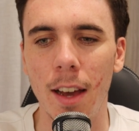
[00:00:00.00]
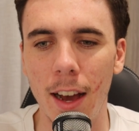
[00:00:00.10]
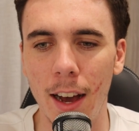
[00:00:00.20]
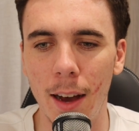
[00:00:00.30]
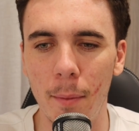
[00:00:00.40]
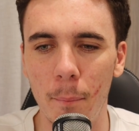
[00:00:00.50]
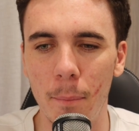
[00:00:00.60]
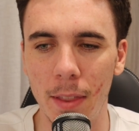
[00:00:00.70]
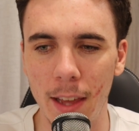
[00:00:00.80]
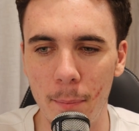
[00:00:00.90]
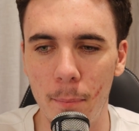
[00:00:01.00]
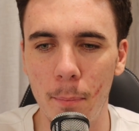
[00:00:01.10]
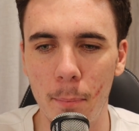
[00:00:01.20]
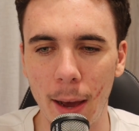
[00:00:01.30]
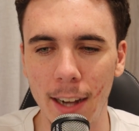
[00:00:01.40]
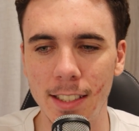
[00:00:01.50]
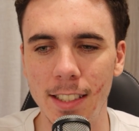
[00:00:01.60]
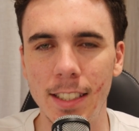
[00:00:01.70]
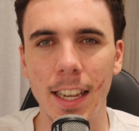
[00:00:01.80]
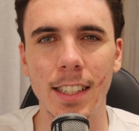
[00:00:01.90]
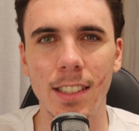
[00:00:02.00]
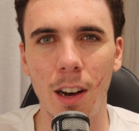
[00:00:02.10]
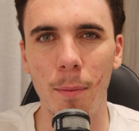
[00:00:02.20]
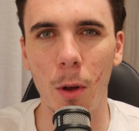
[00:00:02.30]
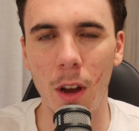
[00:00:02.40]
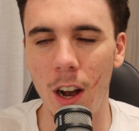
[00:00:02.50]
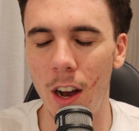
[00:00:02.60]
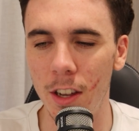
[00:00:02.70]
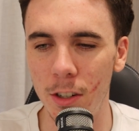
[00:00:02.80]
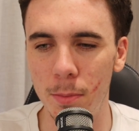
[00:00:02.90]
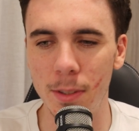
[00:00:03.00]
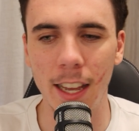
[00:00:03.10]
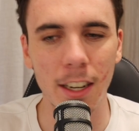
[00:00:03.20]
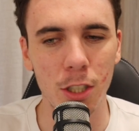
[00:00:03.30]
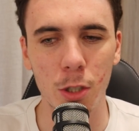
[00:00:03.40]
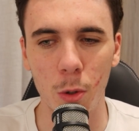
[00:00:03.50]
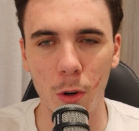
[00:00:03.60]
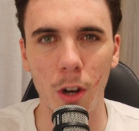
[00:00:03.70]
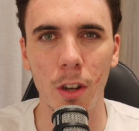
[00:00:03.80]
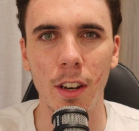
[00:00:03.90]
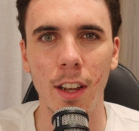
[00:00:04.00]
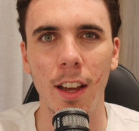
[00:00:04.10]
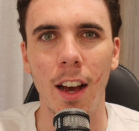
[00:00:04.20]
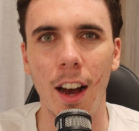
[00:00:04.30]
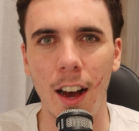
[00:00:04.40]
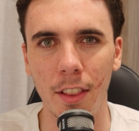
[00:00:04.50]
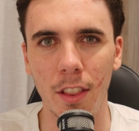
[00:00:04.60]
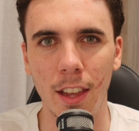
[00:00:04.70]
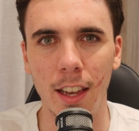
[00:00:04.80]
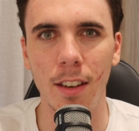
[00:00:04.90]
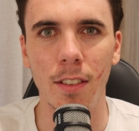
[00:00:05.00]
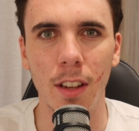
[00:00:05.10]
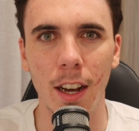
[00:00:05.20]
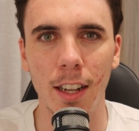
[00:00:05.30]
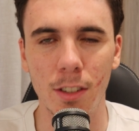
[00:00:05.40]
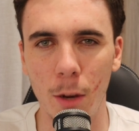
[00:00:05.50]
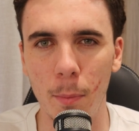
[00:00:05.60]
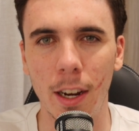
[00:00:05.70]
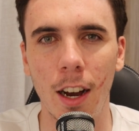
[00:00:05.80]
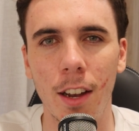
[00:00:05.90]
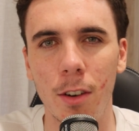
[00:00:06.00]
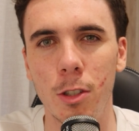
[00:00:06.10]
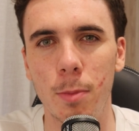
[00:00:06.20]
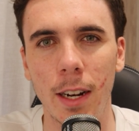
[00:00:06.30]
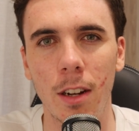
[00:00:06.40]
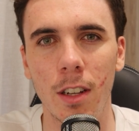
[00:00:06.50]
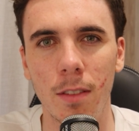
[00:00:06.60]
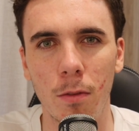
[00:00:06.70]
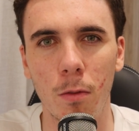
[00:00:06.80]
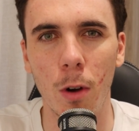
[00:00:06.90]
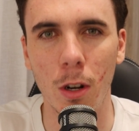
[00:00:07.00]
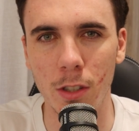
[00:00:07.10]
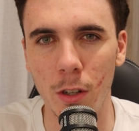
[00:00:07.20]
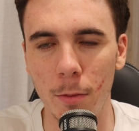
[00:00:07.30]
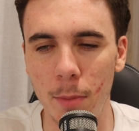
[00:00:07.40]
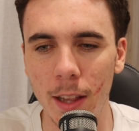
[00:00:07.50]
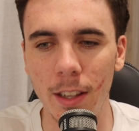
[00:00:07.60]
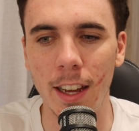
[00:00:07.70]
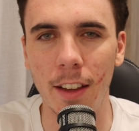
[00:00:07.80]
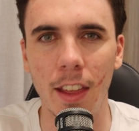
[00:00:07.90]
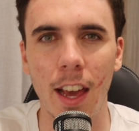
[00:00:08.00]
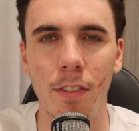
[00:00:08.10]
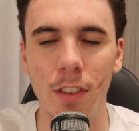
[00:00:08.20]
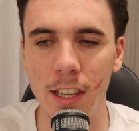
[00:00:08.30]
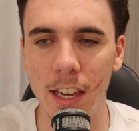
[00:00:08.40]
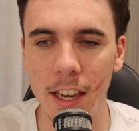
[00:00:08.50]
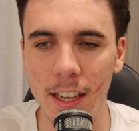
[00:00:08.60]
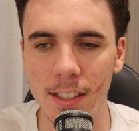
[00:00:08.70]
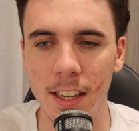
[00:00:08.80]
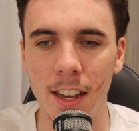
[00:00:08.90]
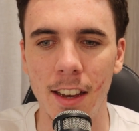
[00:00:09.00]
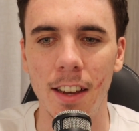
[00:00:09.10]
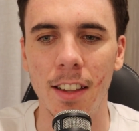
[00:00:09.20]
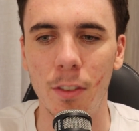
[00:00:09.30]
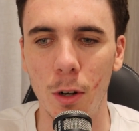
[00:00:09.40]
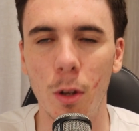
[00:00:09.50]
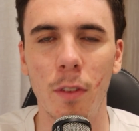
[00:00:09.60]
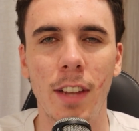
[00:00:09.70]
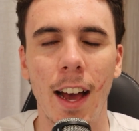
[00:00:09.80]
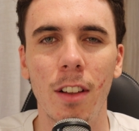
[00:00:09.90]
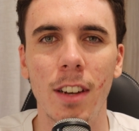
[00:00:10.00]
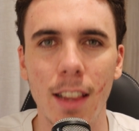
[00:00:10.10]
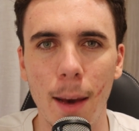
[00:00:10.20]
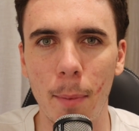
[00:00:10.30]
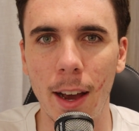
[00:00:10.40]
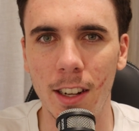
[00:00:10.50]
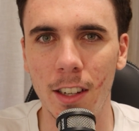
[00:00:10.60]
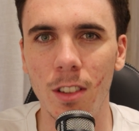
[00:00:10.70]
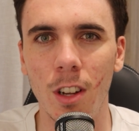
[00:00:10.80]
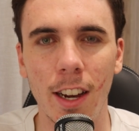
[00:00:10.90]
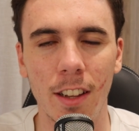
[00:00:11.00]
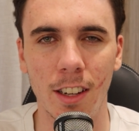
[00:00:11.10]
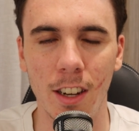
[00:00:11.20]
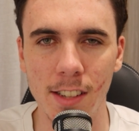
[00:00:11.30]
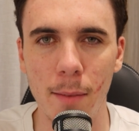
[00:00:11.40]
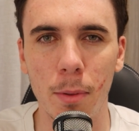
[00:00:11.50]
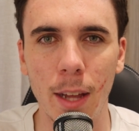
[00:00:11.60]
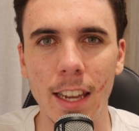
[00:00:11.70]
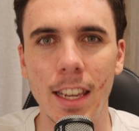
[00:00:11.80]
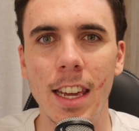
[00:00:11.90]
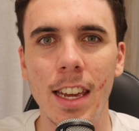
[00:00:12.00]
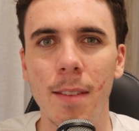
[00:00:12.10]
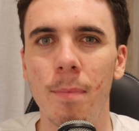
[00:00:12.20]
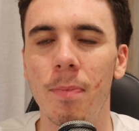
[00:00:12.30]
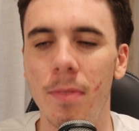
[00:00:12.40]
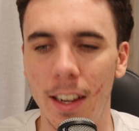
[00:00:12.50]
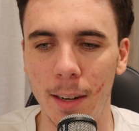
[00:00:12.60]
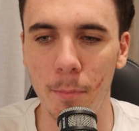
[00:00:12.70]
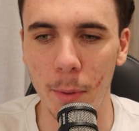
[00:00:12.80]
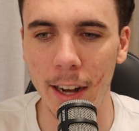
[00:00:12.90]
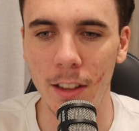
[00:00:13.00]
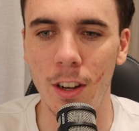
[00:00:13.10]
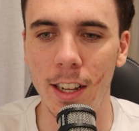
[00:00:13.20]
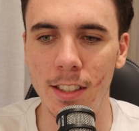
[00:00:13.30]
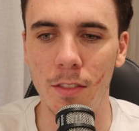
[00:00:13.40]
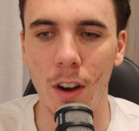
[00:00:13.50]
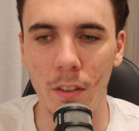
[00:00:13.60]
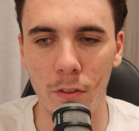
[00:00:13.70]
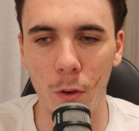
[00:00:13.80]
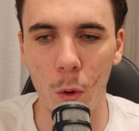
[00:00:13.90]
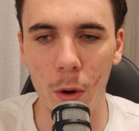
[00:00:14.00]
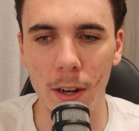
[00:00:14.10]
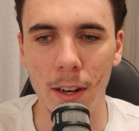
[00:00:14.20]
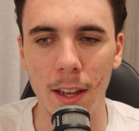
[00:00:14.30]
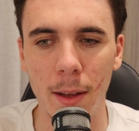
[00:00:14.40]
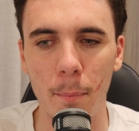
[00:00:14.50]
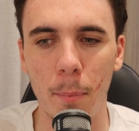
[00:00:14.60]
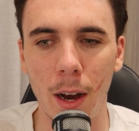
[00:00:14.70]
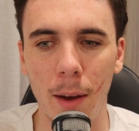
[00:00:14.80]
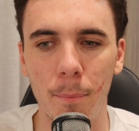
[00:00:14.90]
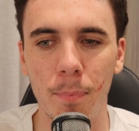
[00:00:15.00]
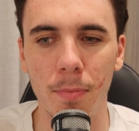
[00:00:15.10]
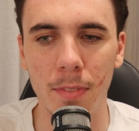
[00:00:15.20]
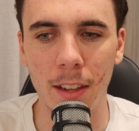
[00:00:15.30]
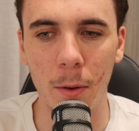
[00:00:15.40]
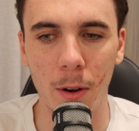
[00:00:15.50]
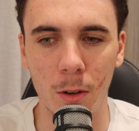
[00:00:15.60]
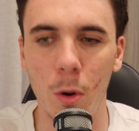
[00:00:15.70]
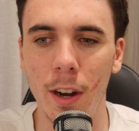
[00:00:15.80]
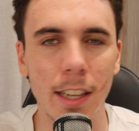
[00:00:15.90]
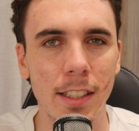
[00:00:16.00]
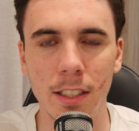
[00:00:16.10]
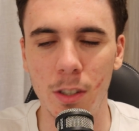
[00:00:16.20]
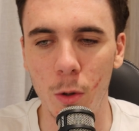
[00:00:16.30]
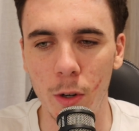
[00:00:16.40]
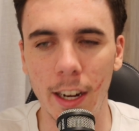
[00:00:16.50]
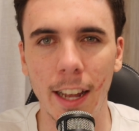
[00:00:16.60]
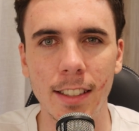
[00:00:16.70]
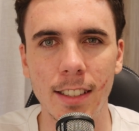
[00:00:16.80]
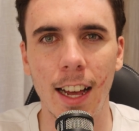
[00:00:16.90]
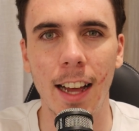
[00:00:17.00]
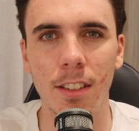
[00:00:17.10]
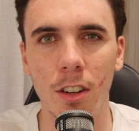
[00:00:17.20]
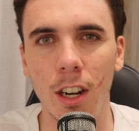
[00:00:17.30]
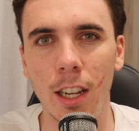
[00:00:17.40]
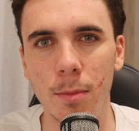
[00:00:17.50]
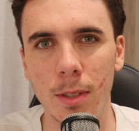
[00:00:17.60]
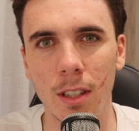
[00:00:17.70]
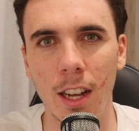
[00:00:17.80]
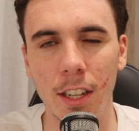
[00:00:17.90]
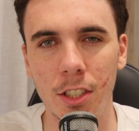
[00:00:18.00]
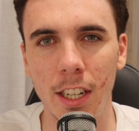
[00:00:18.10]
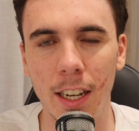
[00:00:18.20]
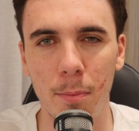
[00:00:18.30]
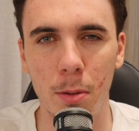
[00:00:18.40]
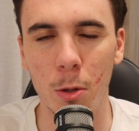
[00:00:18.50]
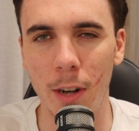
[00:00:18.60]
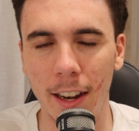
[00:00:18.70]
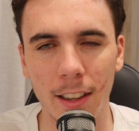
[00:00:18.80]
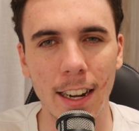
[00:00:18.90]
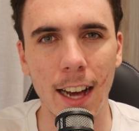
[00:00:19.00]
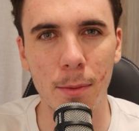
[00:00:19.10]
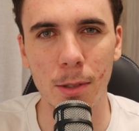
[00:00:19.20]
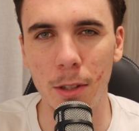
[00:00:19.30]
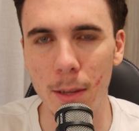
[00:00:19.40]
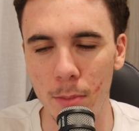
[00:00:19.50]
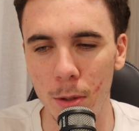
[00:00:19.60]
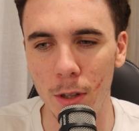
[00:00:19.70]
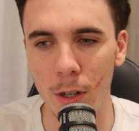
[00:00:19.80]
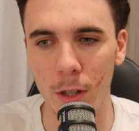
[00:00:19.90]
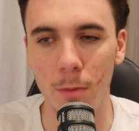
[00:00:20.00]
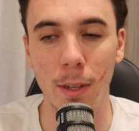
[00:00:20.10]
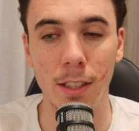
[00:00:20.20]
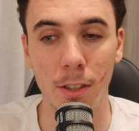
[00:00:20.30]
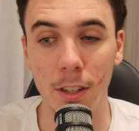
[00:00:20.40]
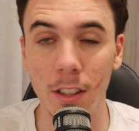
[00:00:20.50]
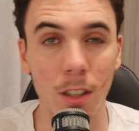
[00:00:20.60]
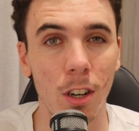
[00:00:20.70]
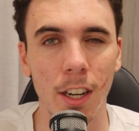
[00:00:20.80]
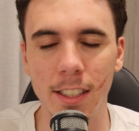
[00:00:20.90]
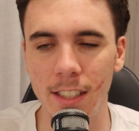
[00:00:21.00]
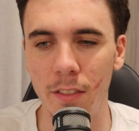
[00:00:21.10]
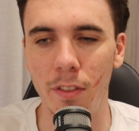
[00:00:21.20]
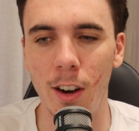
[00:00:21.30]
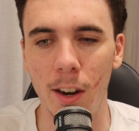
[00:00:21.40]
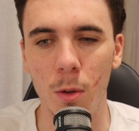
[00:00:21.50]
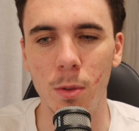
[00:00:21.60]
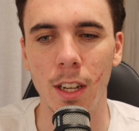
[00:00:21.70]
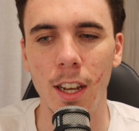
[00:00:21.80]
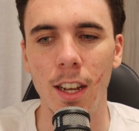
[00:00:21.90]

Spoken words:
but their back six, I'm not 100% sure on, other than Tom McCartan, who's been a rock-solid pillar down there for years. They've got a lot of talent in that back line, like guys like Blakey that can break lines and run forward, but they were quite easy to score against at times last year. Port Adelaide absolutely put it on them, and so did the Lions in finals.